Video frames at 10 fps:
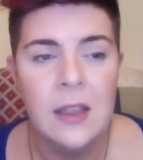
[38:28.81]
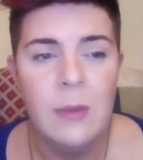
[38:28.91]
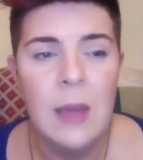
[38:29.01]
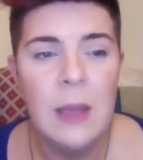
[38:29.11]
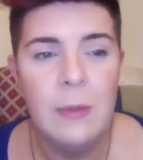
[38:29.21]

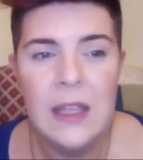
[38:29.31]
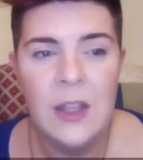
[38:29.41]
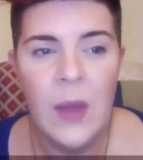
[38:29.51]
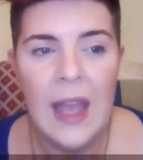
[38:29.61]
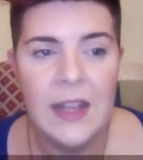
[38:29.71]
you may be in
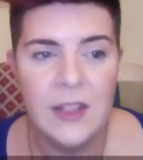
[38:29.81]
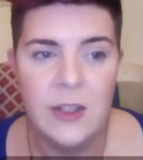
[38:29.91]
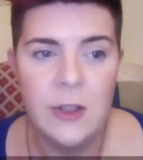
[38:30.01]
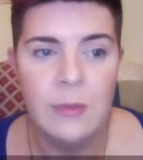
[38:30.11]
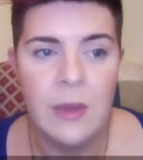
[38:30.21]
your head
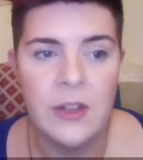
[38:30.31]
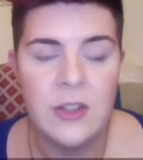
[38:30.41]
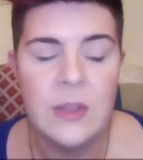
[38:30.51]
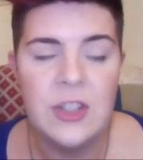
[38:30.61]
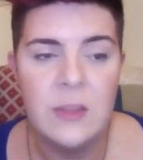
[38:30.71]
too
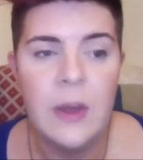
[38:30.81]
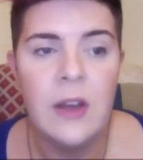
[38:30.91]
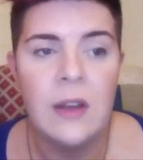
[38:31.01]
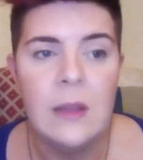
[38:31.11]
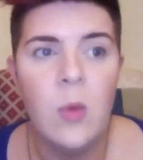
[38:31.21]
much, which is
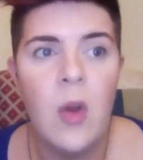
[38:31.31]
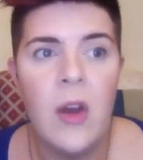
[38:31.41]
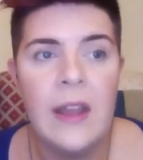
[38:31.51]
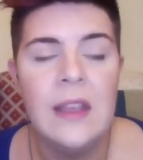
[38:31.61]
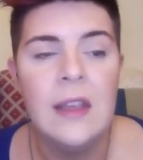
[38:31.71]
partly
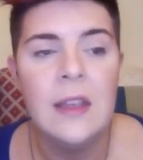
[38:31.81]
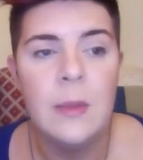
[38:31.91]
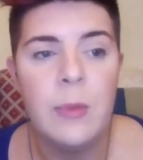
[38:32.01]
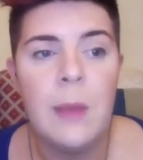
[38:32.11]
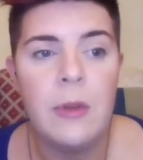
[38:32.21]
why the
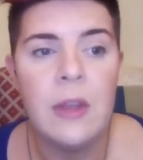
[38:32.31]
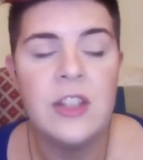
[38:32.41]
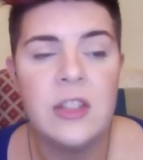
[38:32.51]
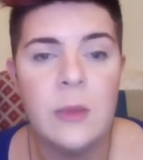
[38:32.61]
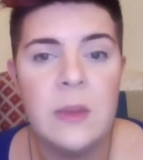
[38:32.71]

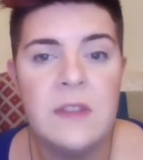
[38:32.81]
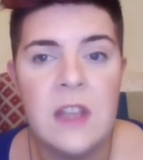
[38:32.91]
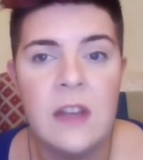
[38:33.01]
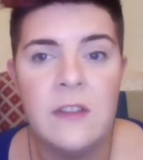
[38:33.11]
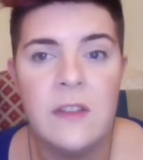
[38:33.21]
preparation that we've
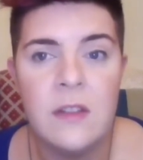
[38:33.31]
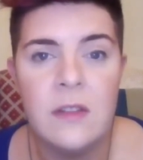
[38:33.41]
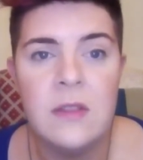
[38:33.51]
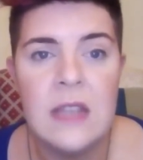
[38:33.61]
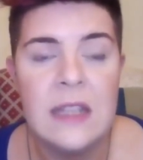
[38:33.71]
done for
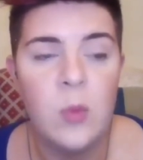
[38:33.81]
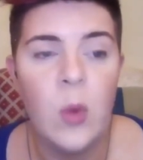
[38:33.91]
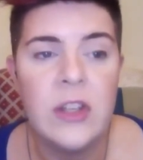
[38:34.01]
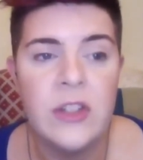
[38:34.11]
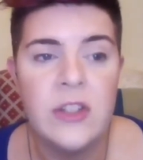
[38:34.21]
days
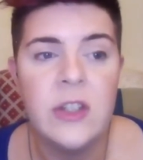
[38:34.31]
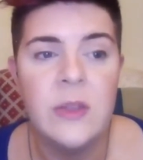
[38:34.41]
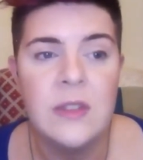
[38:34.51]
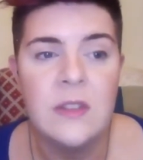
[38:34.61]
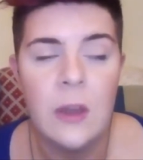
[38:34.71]
1 and 2
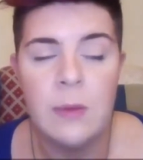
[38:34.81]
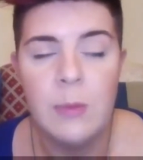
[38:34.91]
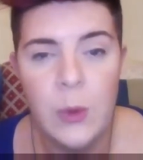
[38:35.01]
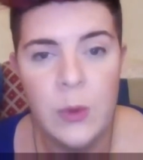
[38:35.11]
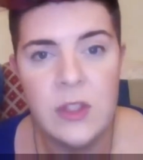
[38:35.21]
is so
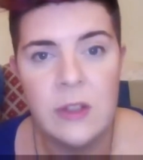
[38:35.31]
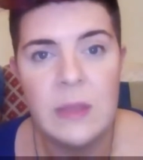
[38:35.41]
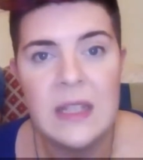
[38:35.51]
important,